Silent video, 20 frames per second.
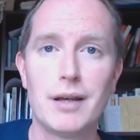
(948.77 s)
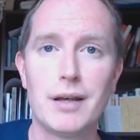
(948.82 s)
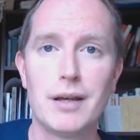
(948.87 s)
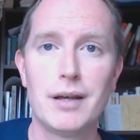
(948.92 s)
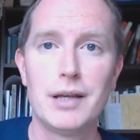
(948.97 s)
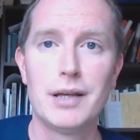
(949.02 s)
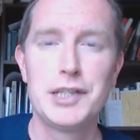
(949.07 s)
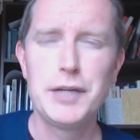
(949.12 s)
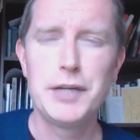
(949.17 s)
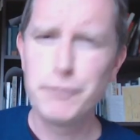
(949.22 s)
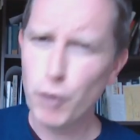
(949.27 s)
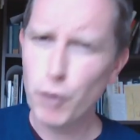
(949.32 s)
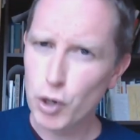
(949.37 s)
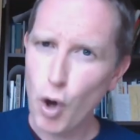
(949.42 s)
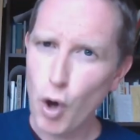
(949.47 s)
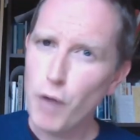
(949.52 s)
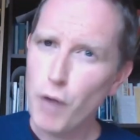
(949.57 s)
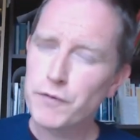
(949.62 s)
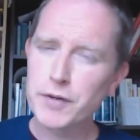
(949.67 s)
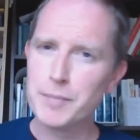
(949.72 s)
See, following
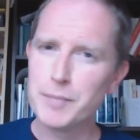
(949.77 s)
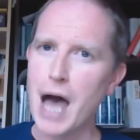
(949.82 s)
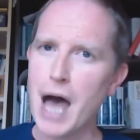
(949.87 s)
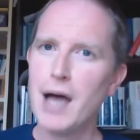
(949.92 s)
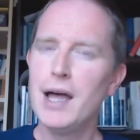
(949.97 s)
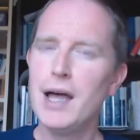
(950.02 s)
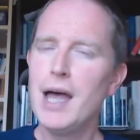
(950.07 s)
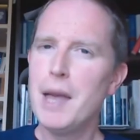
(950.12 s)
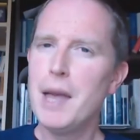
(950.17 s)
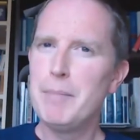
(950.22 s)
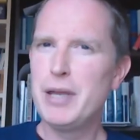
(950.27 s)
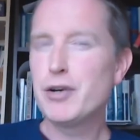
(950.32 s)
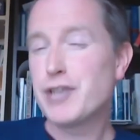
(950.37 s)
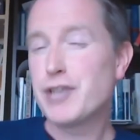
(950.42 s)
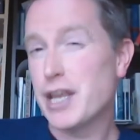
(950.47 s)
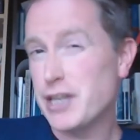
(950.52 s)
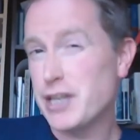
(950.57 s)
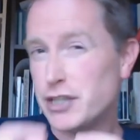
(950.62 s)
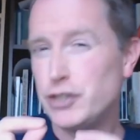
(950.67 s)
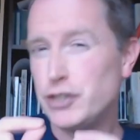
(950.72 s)
on from that, Peter
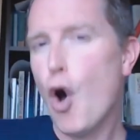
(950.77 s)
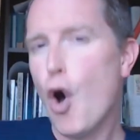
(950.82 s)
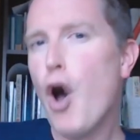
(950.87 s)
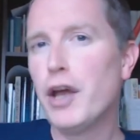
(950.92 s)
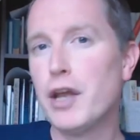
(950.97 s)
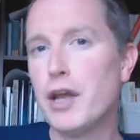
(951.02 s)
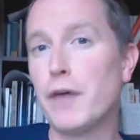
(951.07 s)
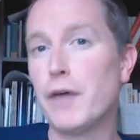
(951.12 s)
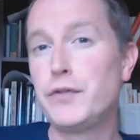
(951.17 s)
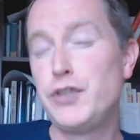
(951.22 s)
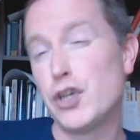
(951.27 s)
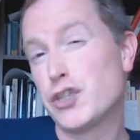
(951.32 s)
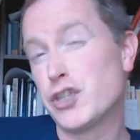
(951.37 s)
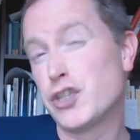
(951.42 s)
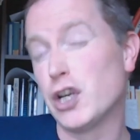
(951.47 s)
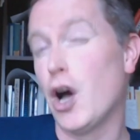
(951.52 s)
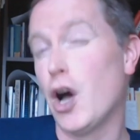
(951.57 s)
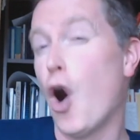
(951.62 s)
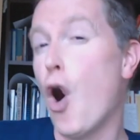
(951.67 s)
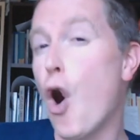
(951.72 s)
says it's not enough just
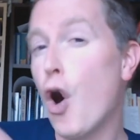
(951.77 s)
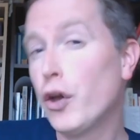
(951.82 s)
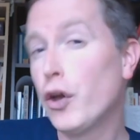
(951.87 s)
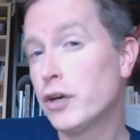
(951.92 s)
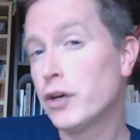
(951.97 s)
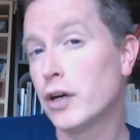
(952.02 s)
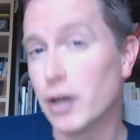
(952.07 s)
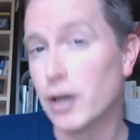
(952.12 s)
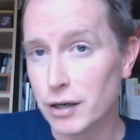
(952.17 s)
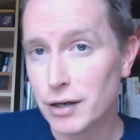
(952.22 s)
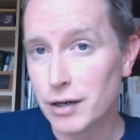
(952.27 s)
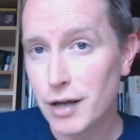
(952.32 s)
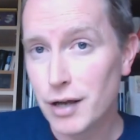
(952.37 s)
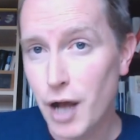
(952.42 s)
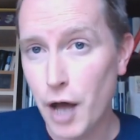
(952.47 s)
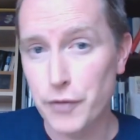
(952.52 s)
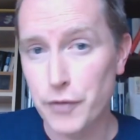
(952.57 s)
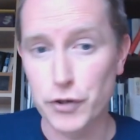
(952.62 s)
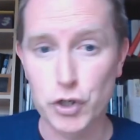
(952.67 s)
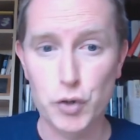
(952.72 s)
to honor
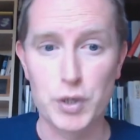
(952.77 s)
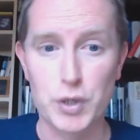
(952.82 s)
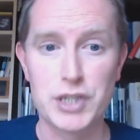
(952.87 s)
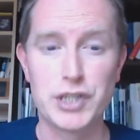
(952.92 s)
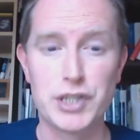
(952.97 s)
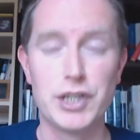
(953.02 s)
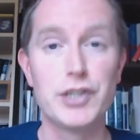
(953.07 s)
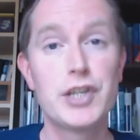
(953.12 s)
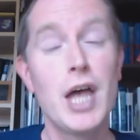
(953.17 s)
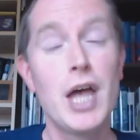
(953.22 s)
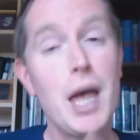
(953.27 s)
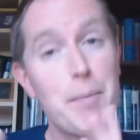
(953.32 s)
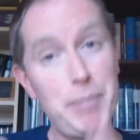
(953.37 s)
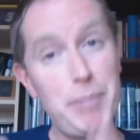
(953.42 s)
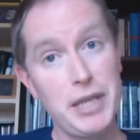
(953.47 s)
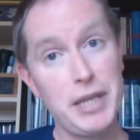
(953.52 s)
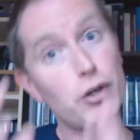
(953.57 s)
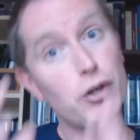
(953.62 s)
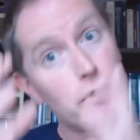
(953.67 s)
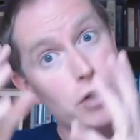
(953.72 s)
other Christians.
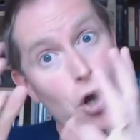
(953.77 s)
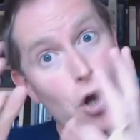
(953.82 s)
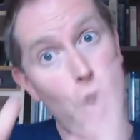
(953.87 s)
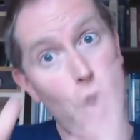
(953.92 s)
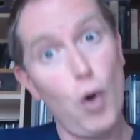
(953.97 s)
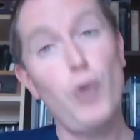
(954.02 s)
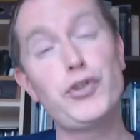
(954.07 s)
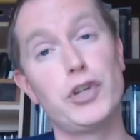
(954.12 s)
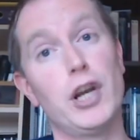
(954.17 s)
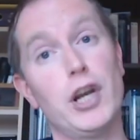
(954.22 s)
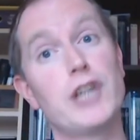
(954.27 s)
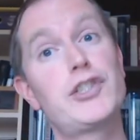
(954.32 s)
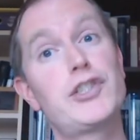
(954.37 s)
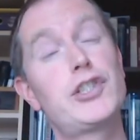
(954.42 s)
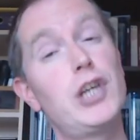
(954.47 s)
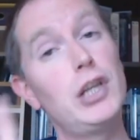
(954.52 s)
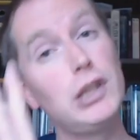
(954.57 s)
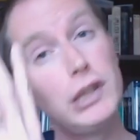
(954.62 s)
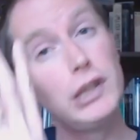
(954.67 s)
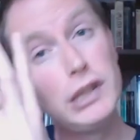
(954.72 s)
Peter calls on us
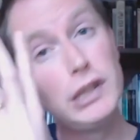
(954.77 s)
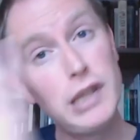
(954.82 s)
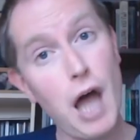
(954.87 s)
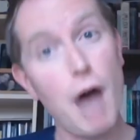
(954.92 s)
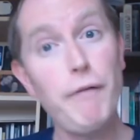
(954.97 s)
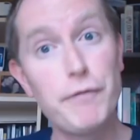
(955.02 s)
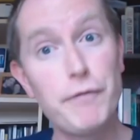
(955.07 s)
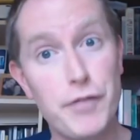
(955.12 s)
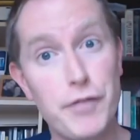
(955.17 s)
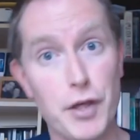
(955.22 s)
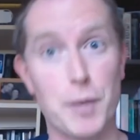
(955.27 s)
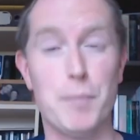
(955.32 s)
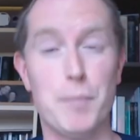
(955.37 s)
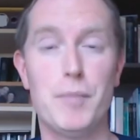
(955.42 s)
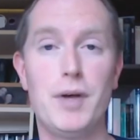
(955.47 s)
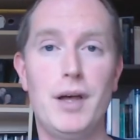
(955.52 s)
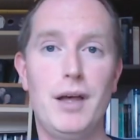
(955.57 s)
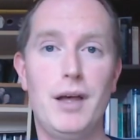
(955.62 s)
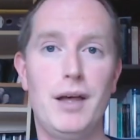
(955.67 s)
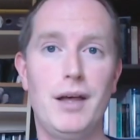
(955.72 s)
to love them.
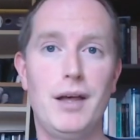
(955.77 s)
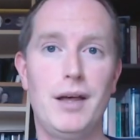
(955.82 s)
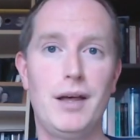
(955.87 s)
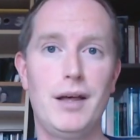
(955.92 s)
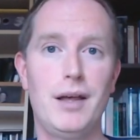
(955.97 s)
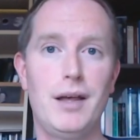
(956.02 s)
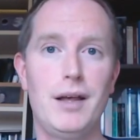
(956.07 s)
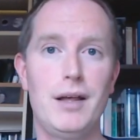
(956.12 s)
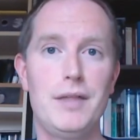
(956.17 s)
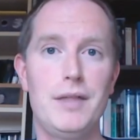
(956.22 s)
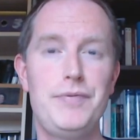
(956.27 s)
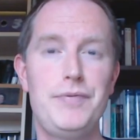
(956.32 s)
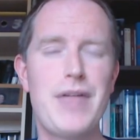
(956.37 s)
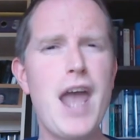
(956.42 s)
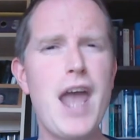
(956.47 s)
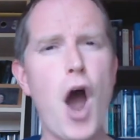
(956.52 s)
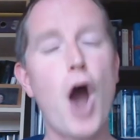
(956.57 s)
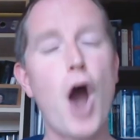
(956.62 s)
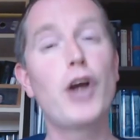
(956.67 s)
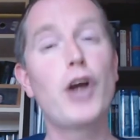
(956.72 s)

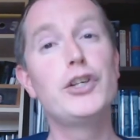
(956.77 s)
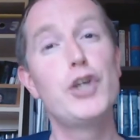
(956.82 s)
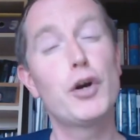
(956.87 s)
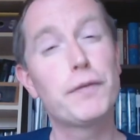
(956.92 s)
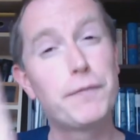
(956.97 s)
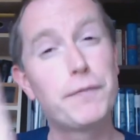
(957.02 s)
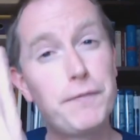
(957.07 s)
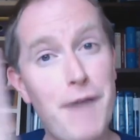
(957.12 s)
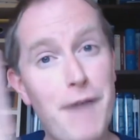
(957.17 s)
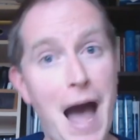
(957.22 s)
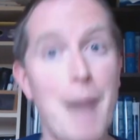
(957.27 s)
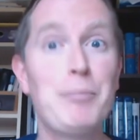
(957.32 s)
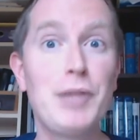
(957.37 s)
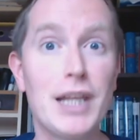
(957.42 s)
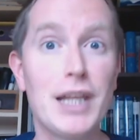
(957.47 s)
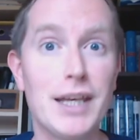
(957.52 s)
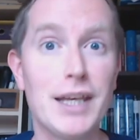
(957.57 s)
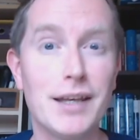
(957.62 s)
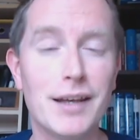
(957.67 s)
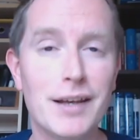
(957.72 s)
They are your
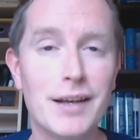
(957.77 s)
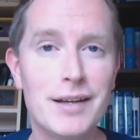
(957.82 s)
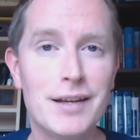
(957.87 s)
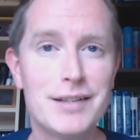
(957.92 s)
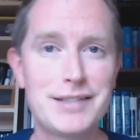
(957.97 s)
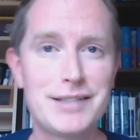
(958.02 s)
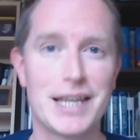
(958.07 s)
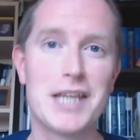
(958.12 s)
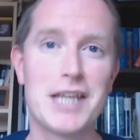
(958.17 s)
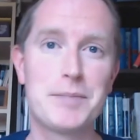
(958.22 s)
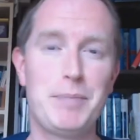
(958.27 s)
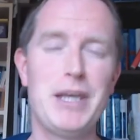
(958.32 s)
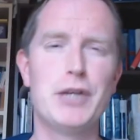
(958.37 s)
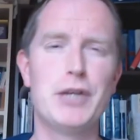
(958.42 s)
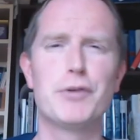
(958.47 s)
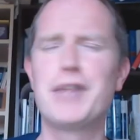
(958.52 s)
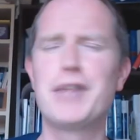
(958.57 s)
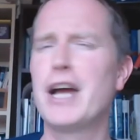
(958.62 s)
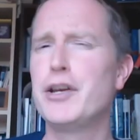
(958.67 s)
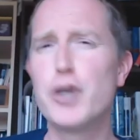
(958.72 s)
family, says
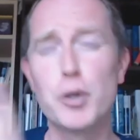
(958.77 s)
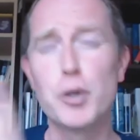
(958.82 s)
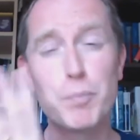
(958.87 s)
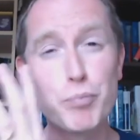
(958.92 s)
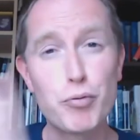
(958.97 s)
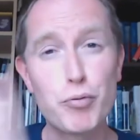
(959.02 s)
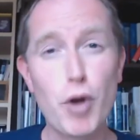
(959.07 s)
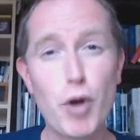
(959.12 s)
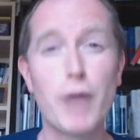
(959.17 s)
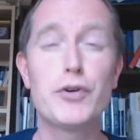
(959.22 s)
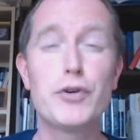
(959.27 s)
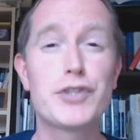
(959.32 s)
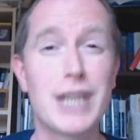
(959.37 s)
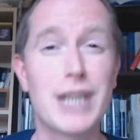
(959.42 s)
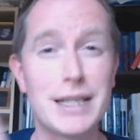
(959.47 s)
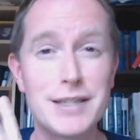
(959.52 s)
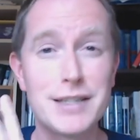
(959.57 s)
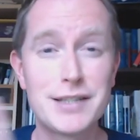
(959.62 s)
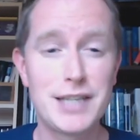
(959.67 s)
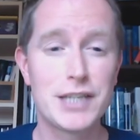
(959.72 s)
Peter. They're your brothers
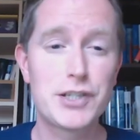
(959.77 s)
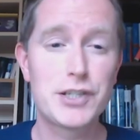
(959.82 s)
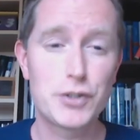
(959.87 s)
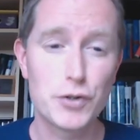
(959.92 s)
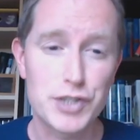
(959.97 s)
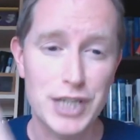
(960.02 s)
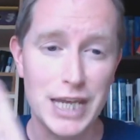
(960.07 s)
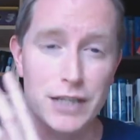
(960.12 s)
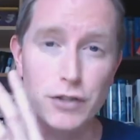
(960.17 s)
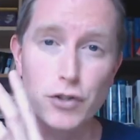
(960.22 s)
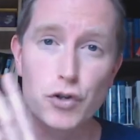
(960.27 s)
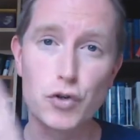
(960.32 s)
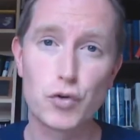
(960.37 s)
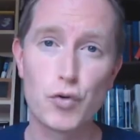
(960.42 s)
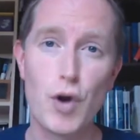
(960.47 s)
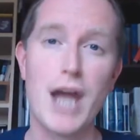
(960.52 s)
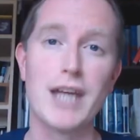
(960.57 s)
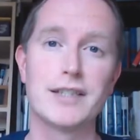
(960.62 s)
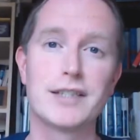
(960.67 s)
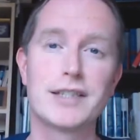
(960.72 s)
and sisters in
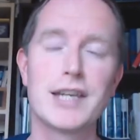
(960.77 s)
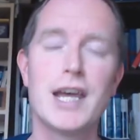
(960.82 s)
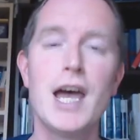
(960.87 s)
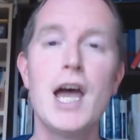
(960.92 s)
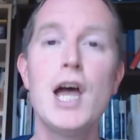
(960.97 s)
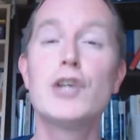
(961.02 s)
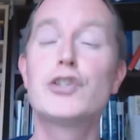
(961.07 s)
Christ.